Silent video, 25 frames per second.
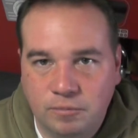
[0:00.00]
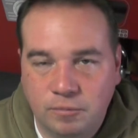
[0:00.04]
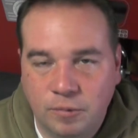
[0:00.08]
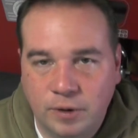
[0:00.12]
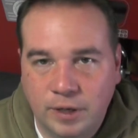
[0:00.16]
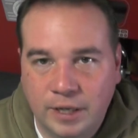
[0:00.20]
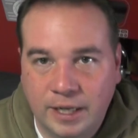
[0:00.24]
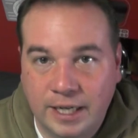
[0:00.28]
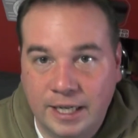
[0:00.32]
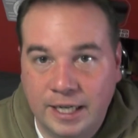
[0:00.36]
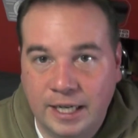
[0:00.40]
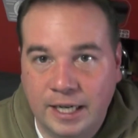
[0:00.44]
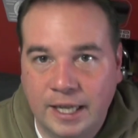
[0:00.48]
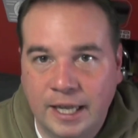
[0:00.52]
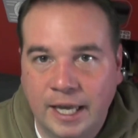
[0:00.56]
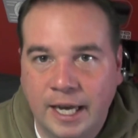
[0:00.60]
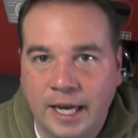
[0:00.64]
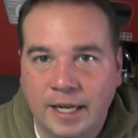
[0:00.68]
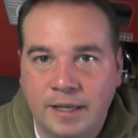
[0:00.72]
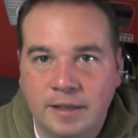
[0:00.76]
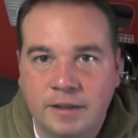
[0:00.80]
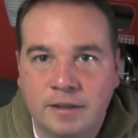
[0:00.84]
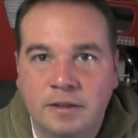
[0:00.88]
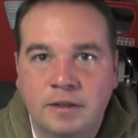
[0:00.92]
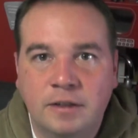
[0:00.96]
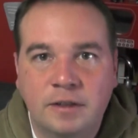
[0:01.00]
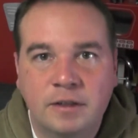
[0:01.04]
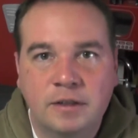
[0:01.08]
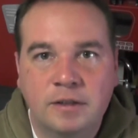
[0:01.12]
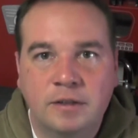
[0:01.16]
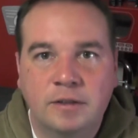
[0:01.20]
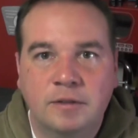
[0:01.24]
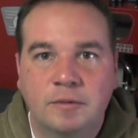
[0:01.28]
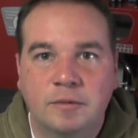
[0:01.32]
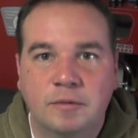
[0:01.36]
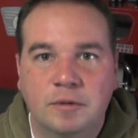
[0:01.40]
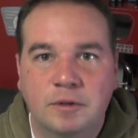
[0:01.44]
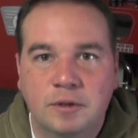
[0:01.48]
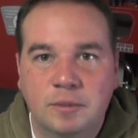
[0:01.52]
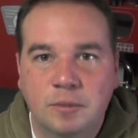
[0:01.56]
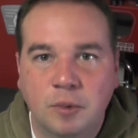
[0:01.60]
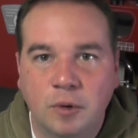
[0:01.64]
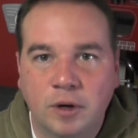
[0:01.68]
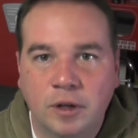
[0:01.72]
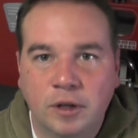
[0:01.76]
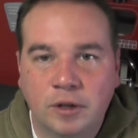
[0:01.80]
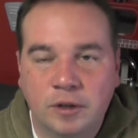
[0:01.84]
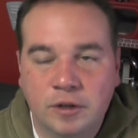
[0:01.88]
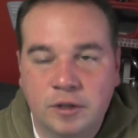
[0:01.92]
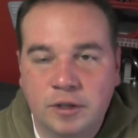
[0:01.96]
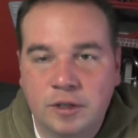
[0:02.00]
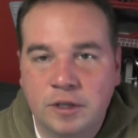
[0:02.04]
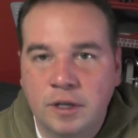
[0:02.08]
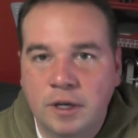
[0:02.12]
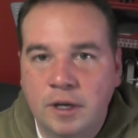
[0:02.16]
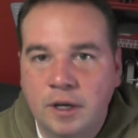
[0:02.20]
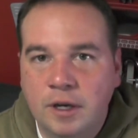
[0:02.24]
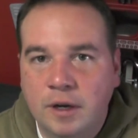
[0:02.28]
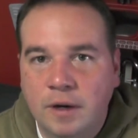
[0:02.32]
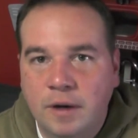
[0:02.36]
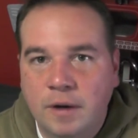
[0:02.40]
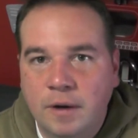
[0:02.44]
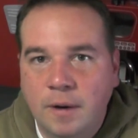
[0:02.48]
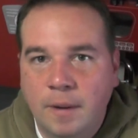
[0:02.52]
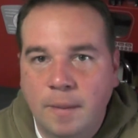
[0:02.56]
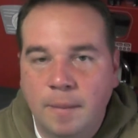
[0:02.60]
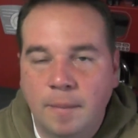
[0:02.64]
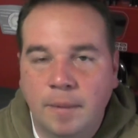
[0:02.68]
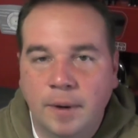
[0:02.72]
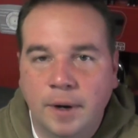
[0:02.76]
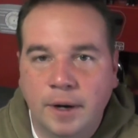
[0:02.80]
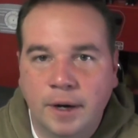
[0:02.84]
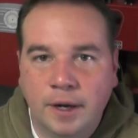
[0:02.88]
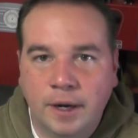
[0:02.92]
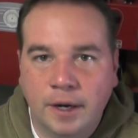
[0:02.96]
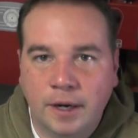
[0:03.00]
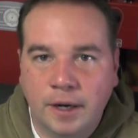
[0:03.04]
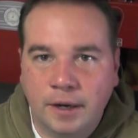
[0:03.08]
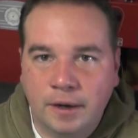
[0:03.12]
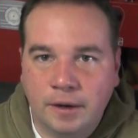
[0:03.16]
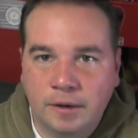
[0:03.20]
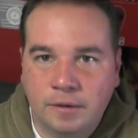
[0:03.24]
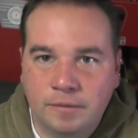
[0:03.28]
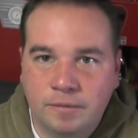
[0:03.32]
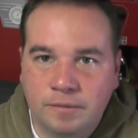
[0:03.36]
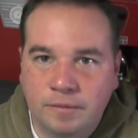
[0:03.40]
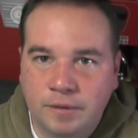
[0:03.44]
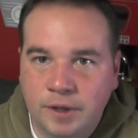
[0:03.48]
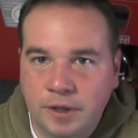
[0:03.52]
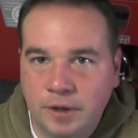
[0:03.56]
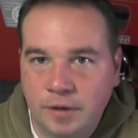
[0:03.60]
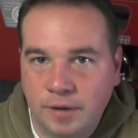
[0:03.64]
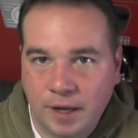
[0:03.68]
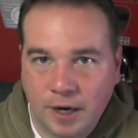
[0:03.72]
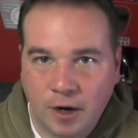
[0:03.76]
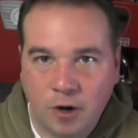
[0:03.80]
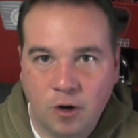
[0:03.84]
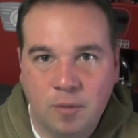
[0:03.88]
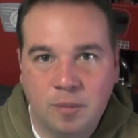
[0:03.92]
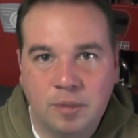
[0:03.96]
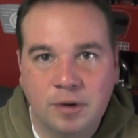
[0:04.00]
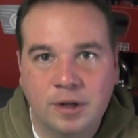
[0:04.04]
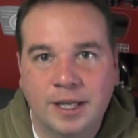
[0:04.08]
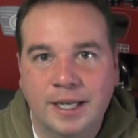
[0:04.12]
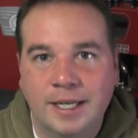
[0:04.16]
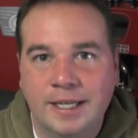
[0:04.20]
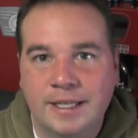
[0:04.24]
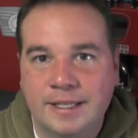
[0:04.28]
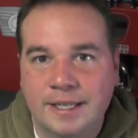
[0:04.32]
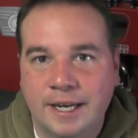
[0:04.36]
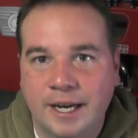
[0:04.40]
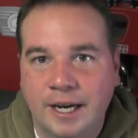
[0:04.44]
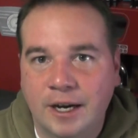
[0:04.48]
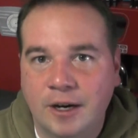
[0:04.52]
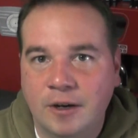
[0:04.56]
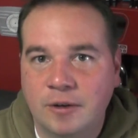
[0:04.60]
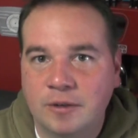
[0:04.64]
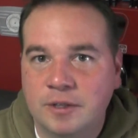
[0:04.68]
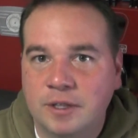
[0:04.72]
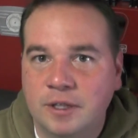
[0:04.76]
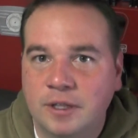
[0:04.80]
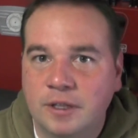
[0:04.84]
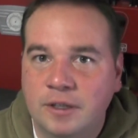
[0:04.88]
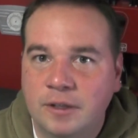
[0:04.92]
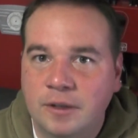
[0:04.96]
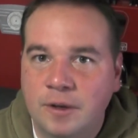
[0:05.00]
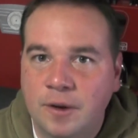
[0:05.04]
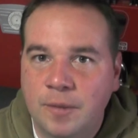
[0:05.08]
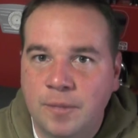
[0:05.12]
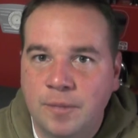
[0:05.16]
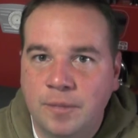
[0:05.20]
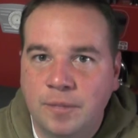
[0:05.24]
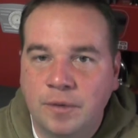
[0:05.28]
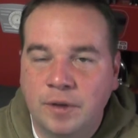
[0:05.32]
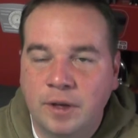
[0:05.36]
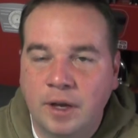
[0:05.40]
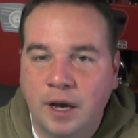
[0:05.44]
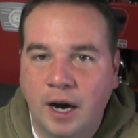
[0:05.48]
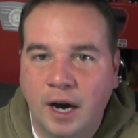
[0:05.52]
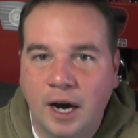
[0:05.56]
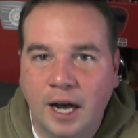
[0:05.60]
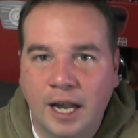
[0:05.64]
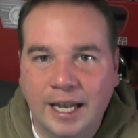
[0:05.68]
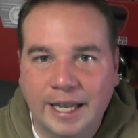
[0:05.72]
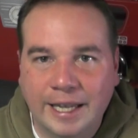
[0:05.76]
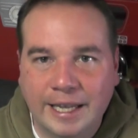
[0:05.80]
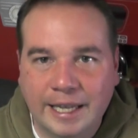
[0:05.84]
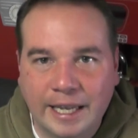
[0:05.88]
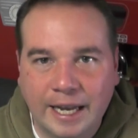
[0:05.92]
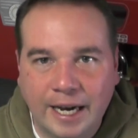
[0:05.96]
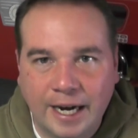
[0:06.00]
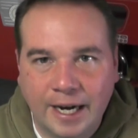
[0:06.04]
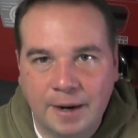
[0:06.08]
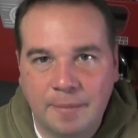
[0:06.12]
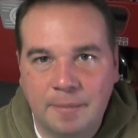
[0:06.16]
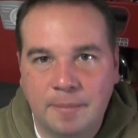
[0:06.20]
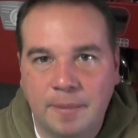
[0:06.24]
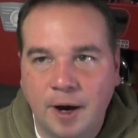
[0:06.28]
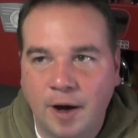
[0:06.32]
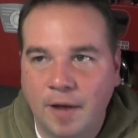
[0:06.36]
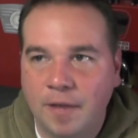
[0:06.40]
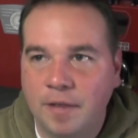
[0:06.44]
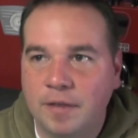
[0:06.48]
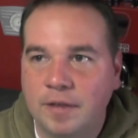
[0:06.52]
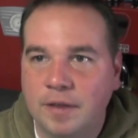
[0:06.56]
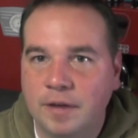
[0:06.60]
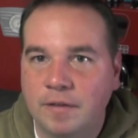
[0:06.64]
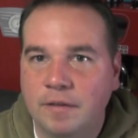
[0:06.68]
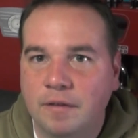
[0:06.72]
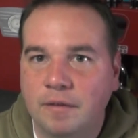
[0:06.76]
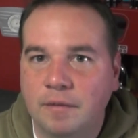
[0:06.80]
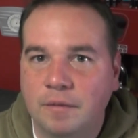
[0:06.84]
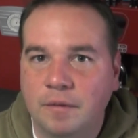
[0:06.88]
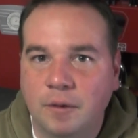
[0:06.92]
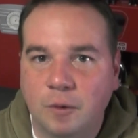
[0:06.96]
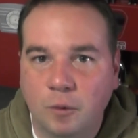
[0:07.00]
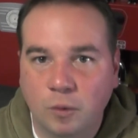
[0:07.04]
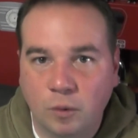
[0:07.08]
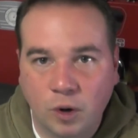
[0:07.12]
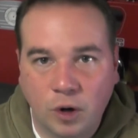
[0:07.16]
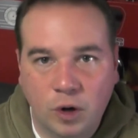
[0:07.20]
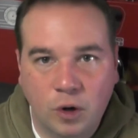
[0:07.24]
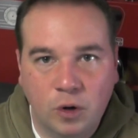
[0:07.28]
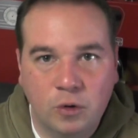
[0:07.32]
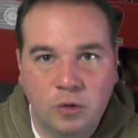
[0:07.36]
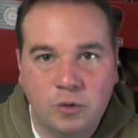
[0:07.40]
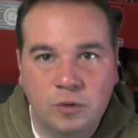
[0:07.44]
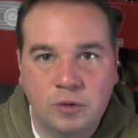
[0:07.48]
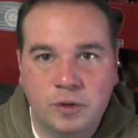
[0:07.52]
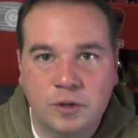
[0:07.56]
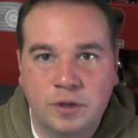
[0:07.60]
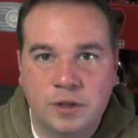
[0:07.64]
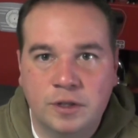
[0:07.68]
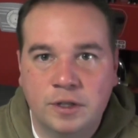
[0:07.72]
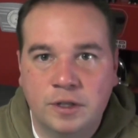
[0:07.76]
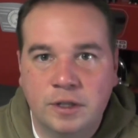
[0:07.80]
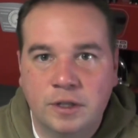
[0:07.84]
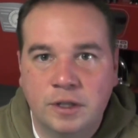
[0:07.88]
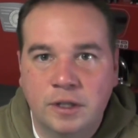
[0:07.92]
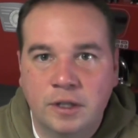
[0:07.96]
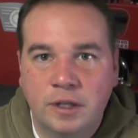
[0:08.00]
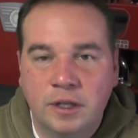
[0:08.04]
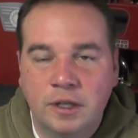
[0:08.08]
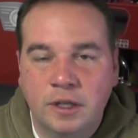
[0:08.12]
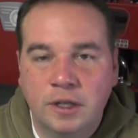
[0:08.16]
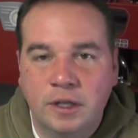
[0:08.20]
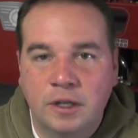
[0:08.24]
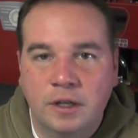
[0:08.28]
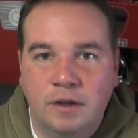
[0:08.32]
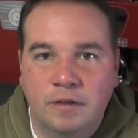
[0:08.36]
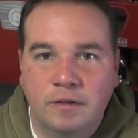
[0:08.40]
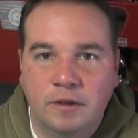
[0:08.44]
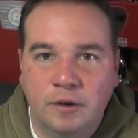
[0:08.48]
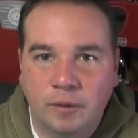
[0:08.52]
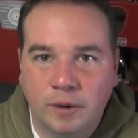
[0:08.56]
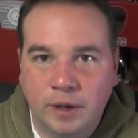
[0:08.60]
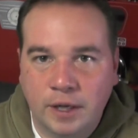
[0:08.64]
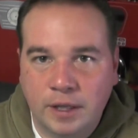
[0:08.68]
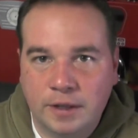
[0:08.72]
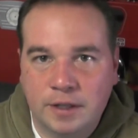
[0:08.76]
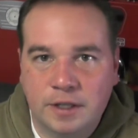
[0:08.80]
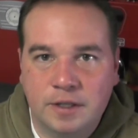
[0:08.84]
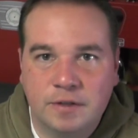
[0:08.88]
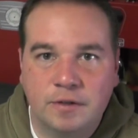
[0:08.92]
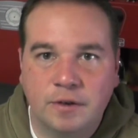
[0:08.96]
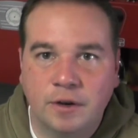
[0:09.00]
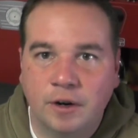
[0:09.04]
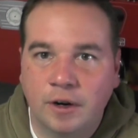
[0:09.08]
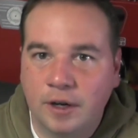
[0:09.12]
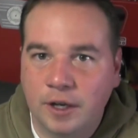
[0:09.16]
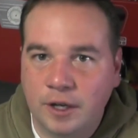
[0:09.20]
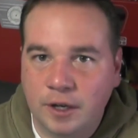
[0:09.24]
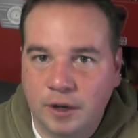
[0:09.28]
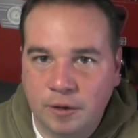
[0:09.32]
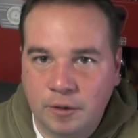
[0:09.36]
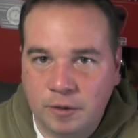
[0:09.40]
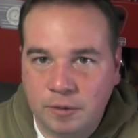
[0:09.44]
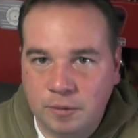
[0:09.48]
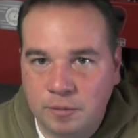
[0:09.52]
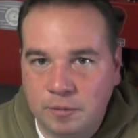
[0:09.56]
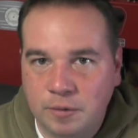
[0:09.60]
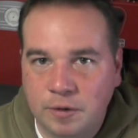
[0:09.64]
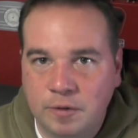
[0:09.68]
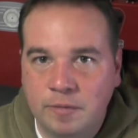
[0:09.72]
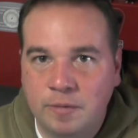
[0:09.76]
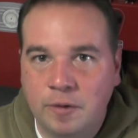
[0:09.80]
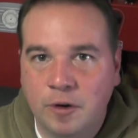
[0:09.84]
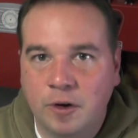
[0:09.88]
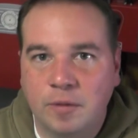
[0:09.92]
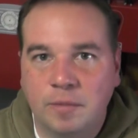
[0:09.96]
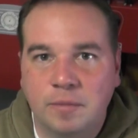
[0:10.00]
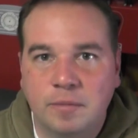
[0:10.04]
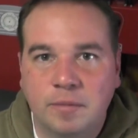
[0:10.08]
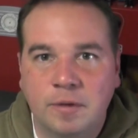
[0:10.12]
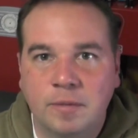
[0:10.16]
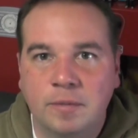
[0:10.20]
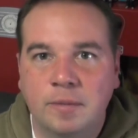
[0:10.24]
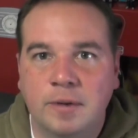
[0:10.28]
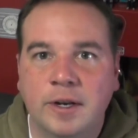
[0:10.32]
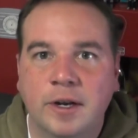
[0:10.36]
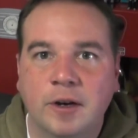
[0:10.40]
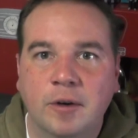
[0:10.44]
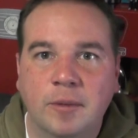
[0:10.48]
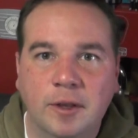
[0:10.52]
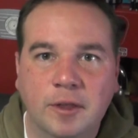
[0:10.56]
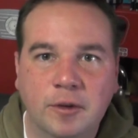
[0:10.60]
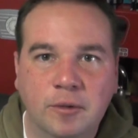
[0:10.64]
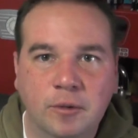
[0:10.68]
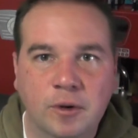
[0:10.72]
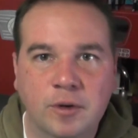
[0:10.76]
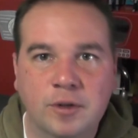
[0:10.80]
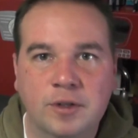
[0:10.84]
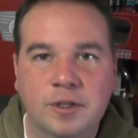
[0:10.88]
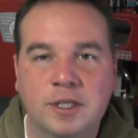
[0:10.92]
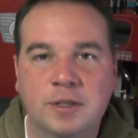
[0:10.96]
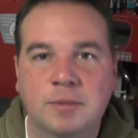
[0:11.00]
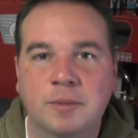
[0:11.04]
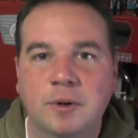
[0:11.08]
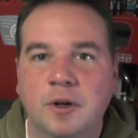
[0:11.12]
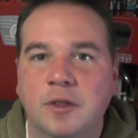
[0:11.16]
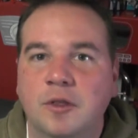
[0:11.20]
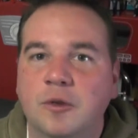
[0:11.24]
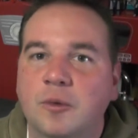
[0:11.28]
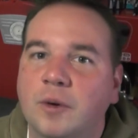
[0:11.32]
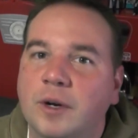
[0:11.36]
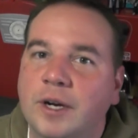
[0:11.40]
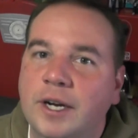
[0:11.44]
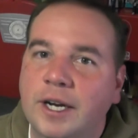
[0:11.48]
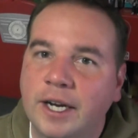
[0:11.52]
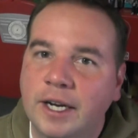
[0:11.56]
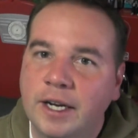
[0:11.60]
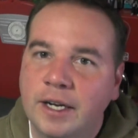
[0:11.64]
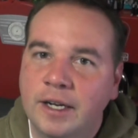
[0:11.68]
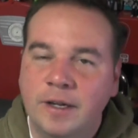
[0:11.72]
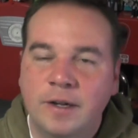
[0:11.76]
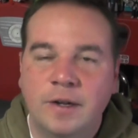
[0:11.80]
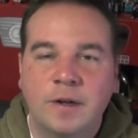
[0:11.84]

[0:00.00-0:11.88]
want to get into that spoilers, but uh, you know that all plays out. Uh, a lot about the the rose. If you're reading this far, you know you've, heard, you've been hearing about the rose since book three.